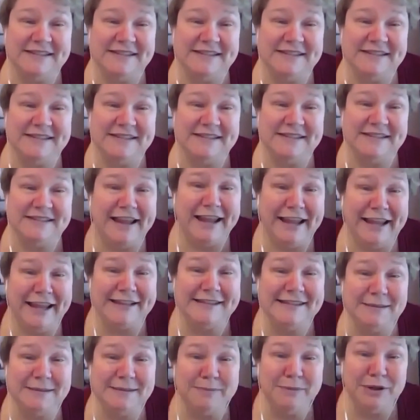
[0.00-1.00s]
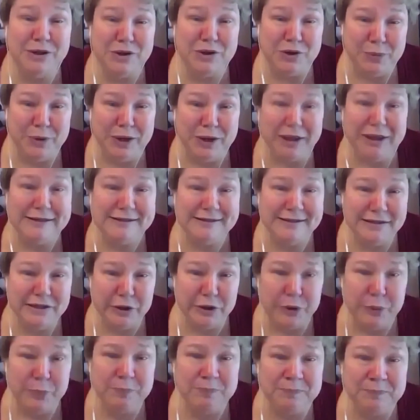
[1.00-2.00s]
anything I can get someone they're willing to
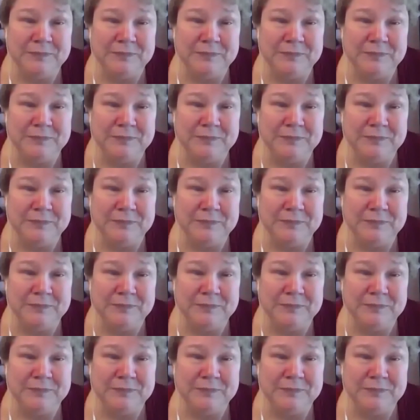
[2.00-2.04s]
do.